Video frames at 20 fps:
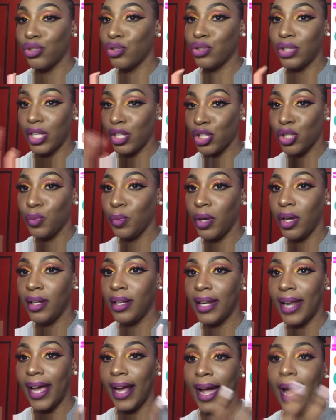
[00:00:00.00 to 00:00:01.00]
this
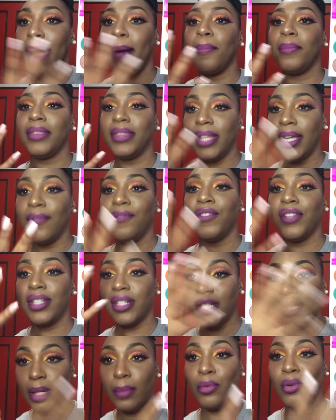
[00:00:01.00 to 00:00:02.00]
one, like, I think for the
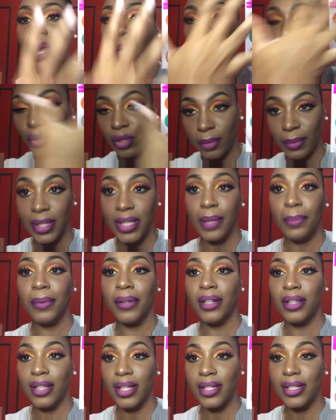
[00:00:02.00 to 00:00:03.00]
summer, I'm going to be
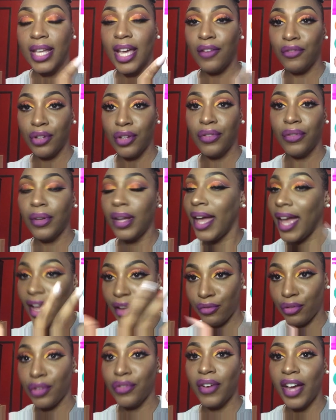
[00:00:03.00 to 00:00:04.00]
dipping in this every
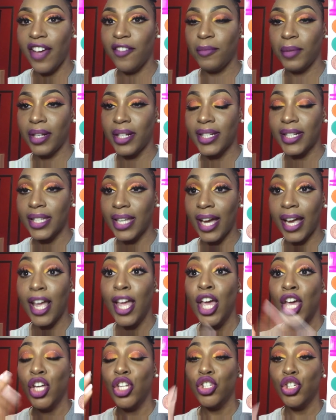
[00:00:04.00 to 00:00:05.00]
5 minutes. Like,
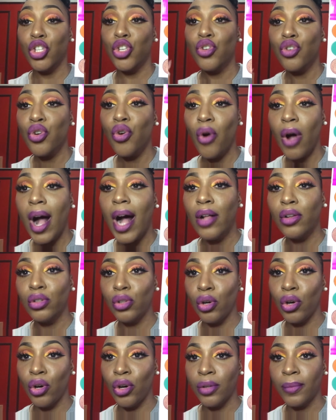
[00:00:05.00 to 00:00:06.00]
do you know how
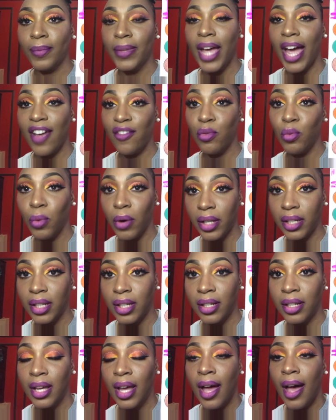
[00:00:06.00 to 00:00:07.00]
long I've
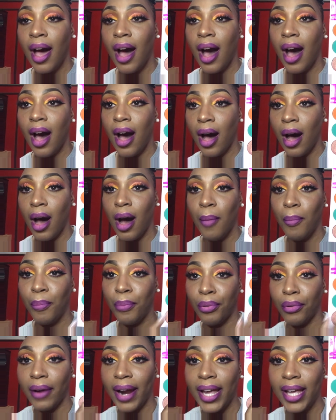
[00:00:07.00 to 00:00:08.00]
wanted a
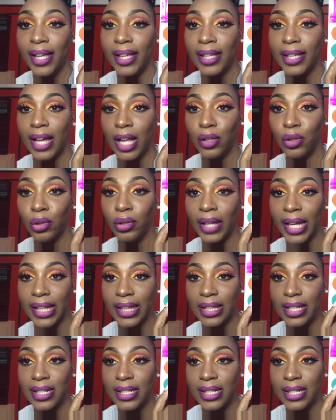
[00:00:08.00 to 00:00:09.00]
bright yellow
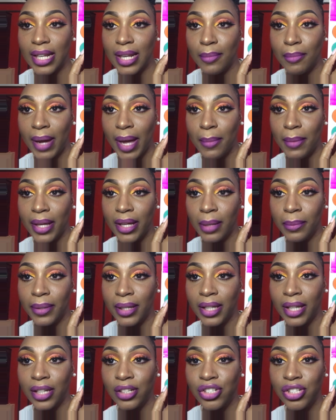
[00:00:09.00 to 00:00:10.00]
like this in my makeup
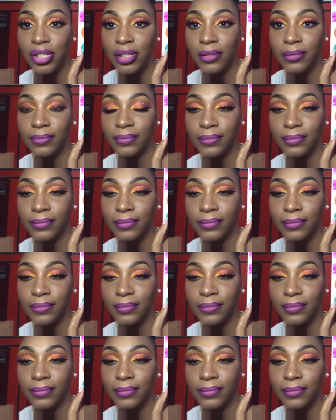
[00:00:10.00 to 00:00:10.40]
collection?